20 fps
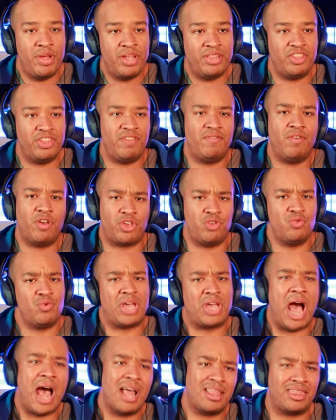You like you
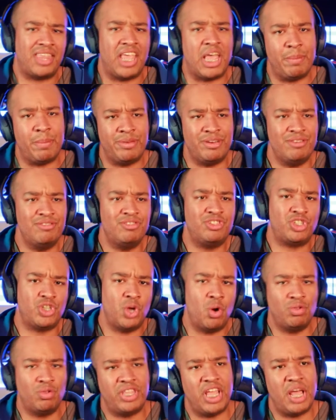got them and you showed
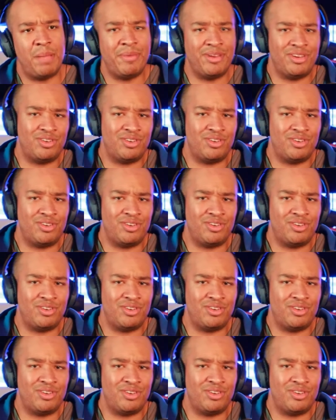them, you,